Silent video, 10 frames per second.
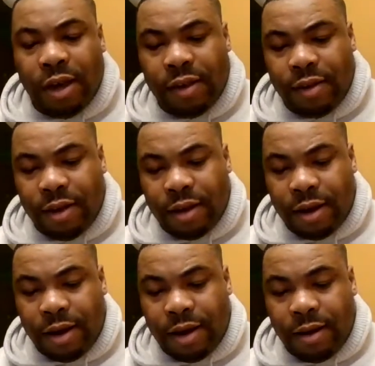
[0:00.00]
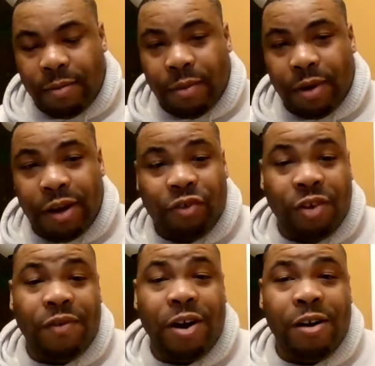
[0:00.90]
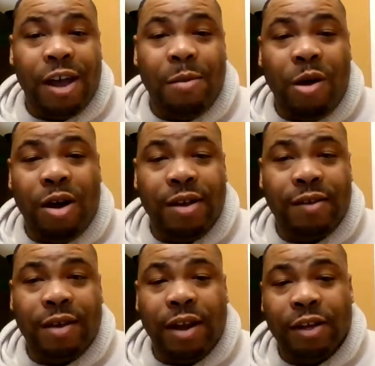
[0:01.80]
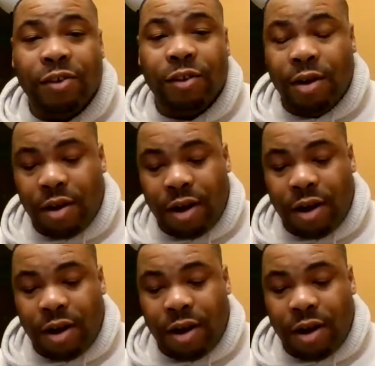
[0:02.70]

isn't a Street Fighter game on this collection